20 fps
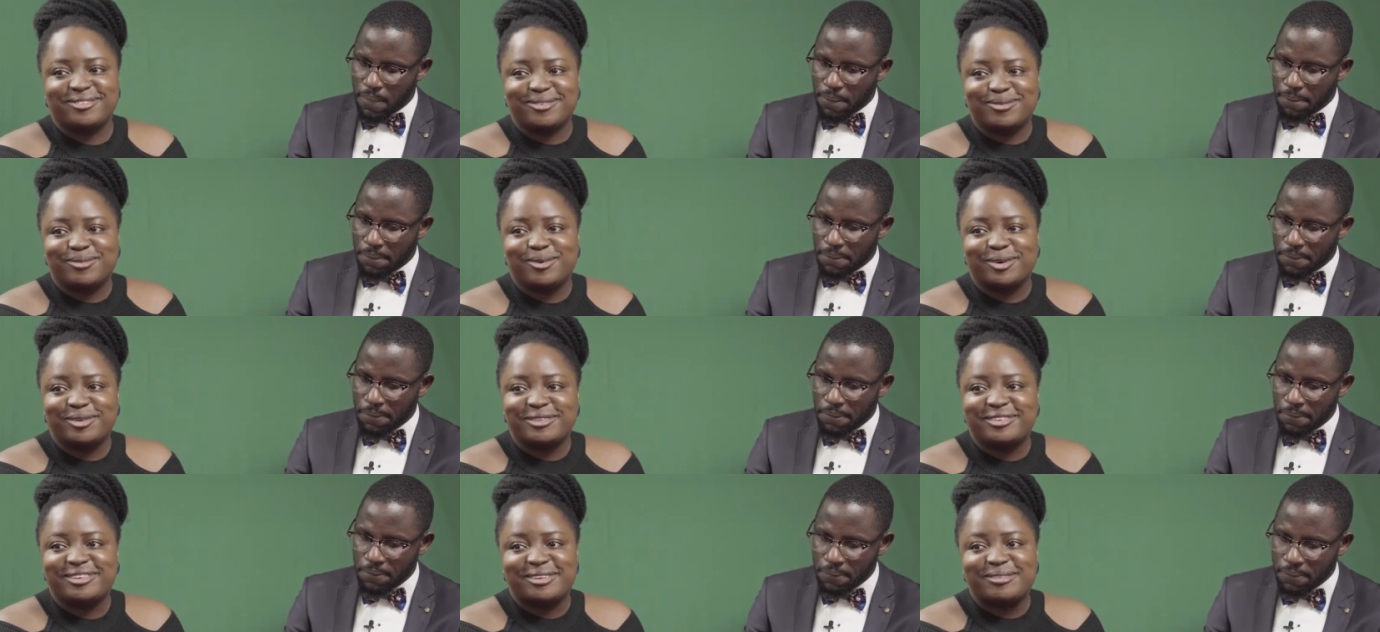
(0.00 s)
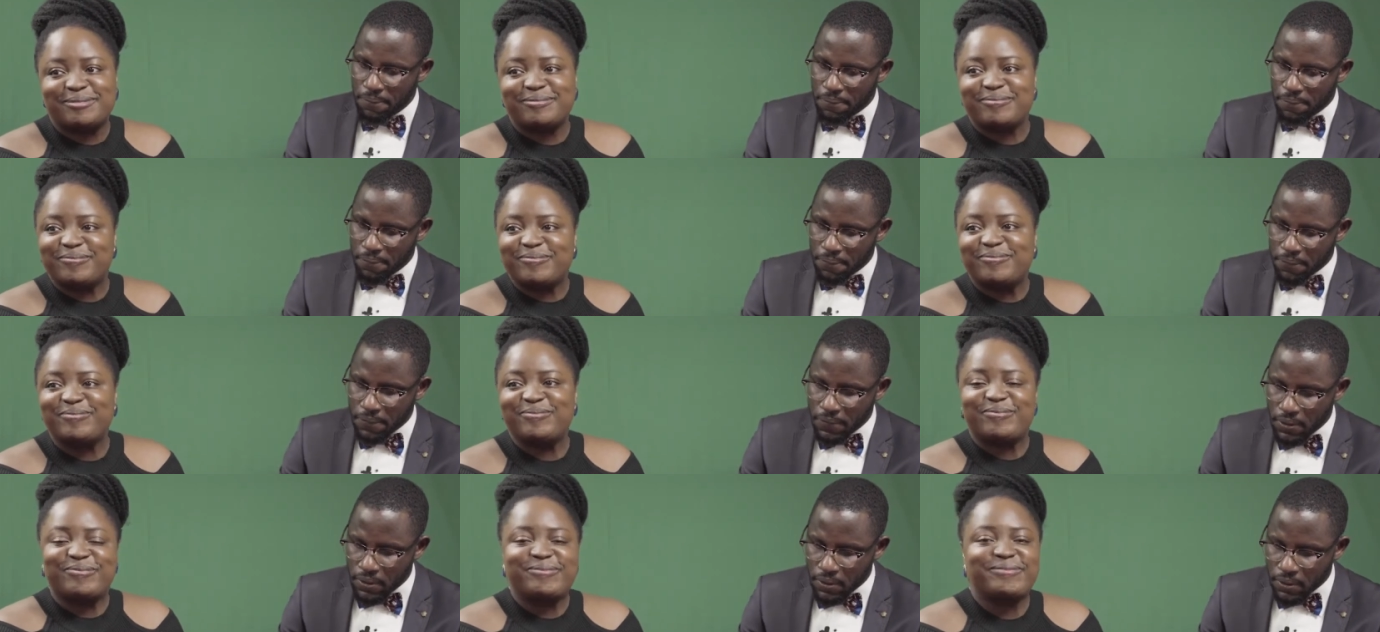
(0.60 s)
Speaker 1: as you walked in.
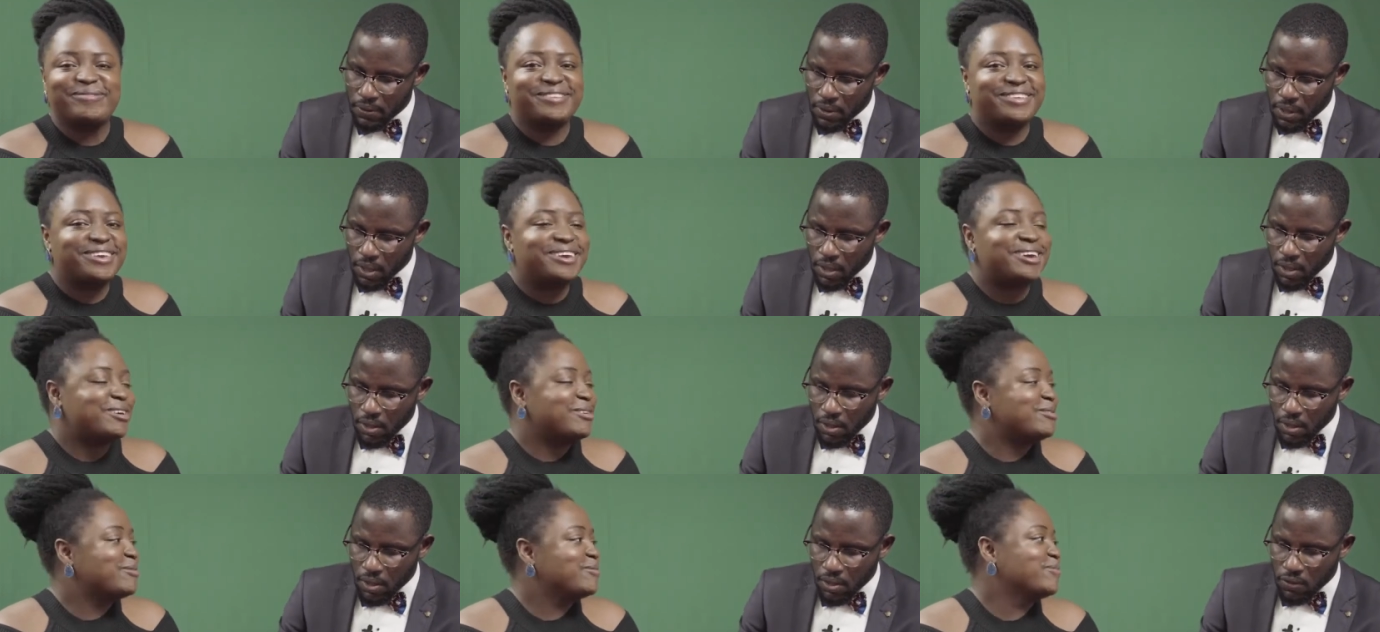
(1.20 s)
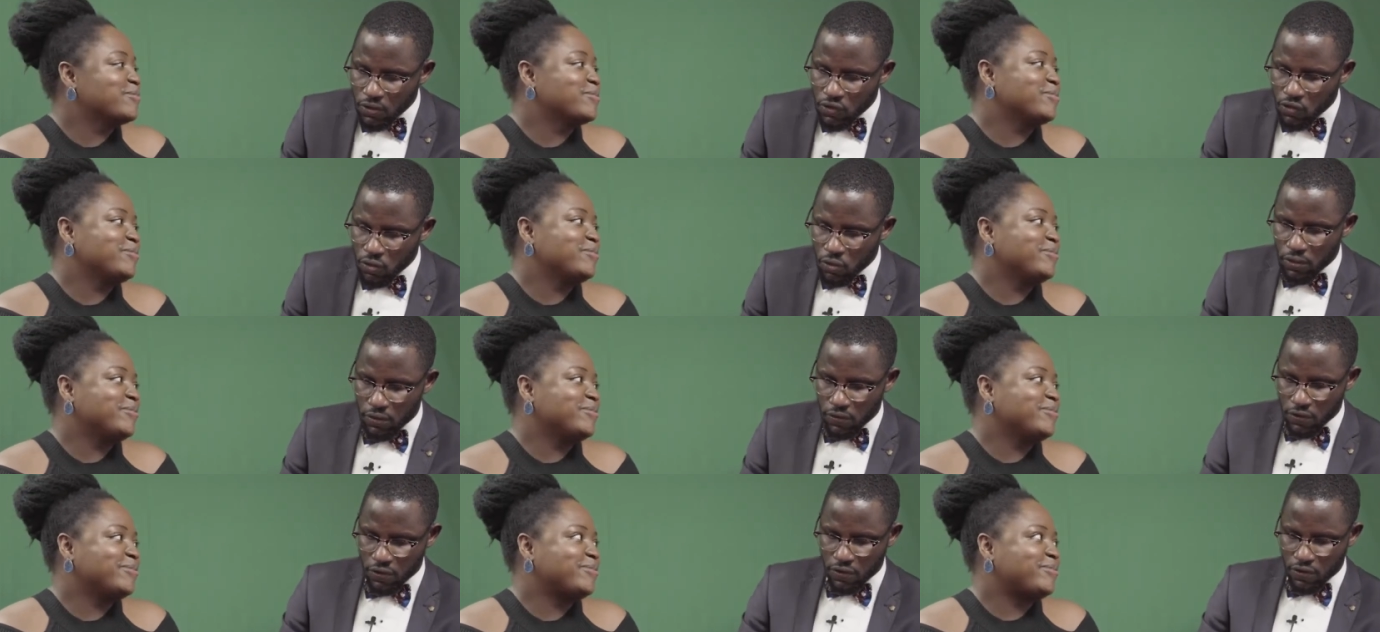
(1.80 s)
Speaker 2: Yeah.
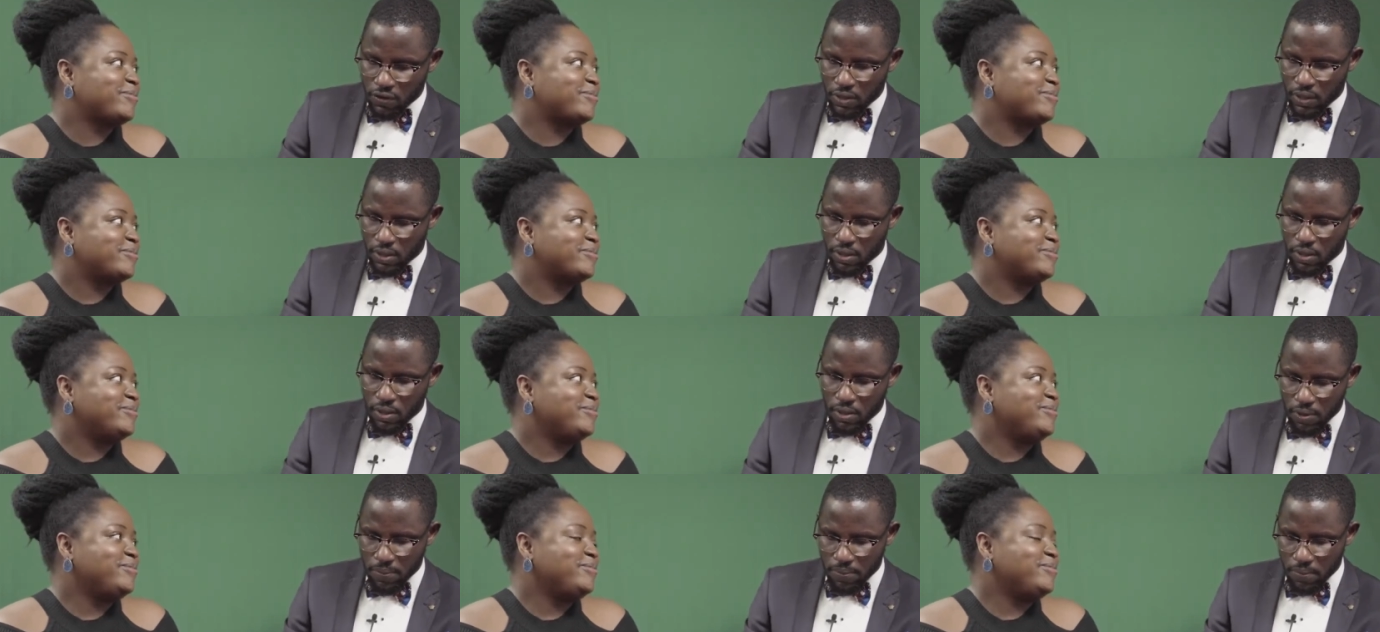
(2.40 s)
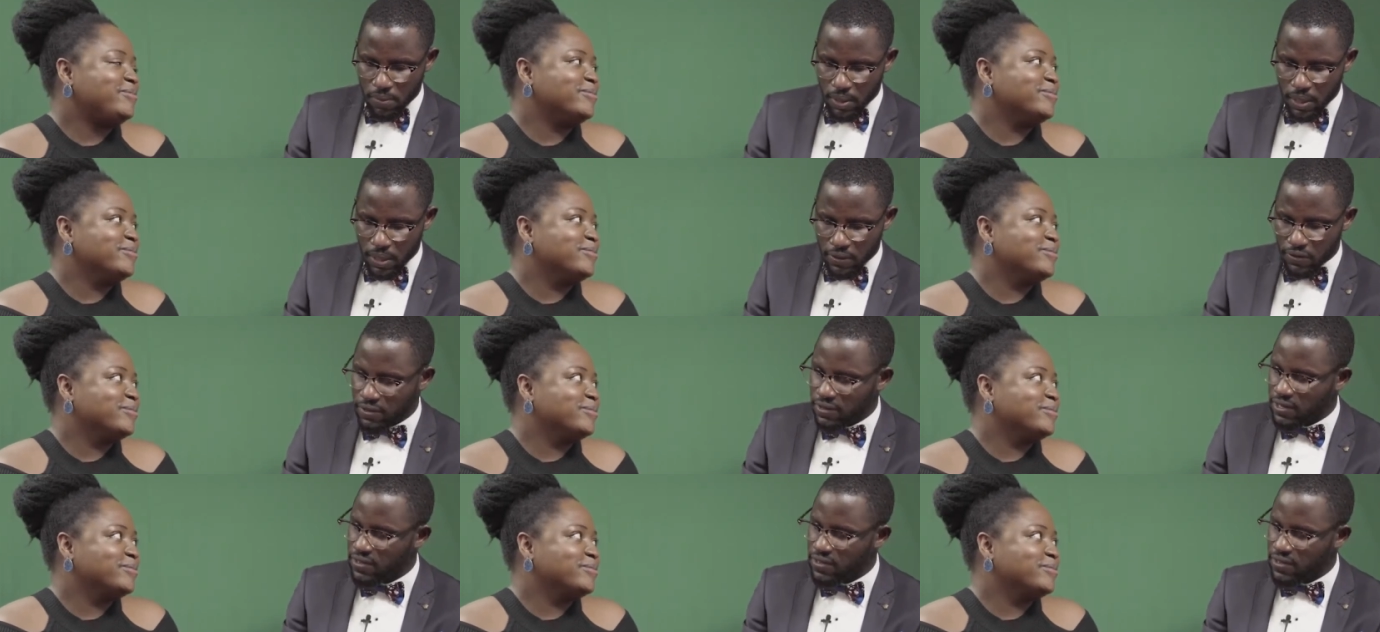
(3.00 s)
So just like um, as